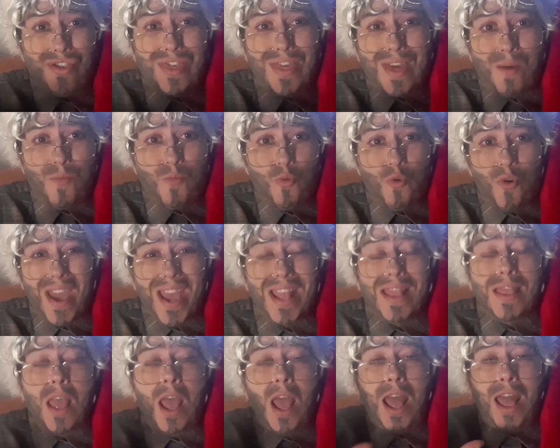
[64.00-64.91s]
some
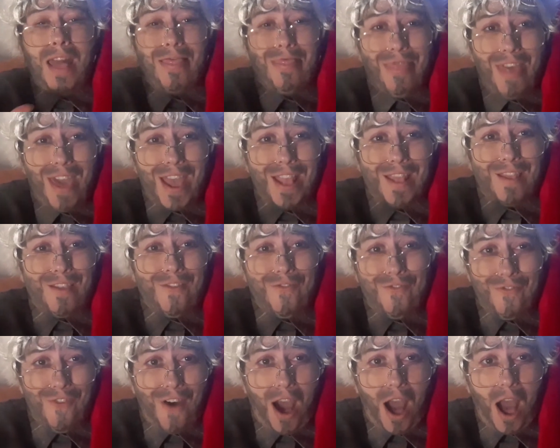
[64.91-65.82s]
weight, that's
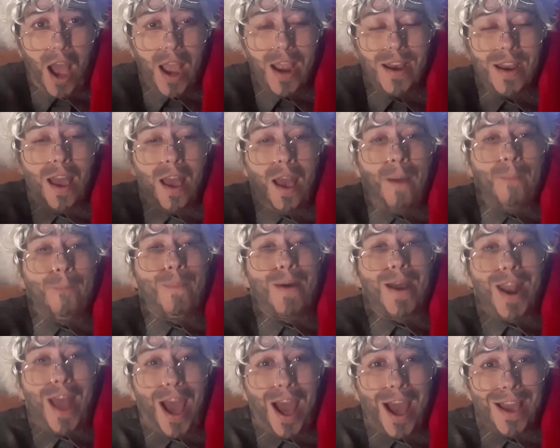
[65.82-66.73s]
fine.
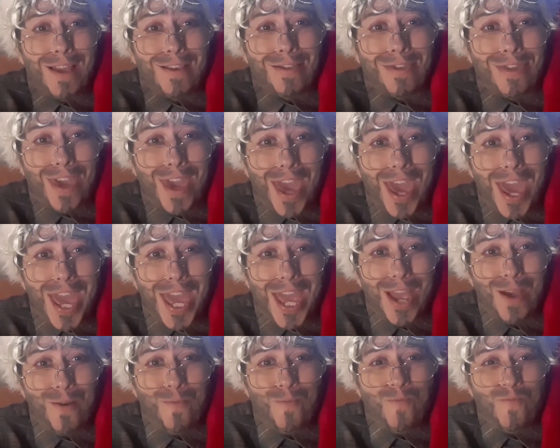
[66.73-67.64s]
But I
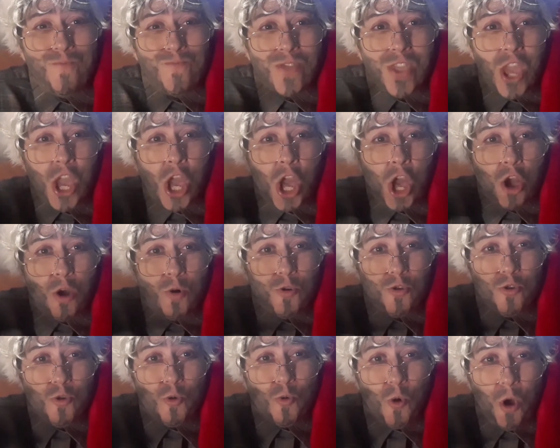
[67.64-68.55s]
say,
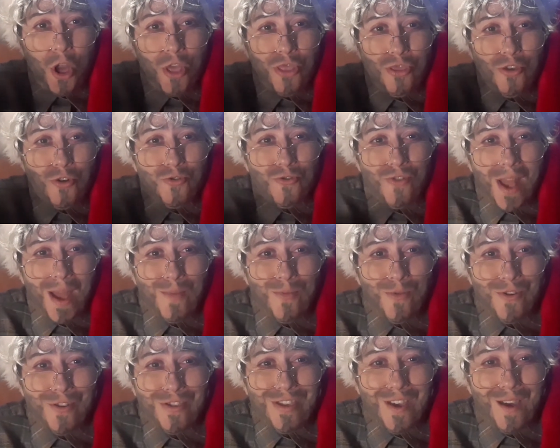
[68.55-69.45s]
you want to grab
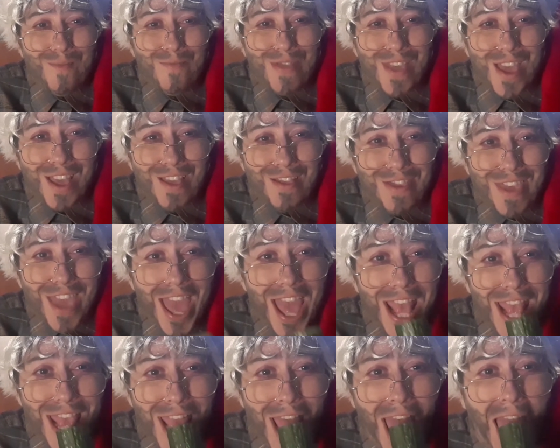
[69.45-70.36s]
on something,
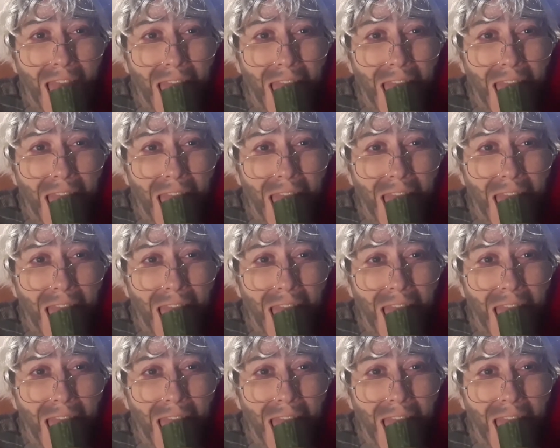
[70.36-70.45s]
yes?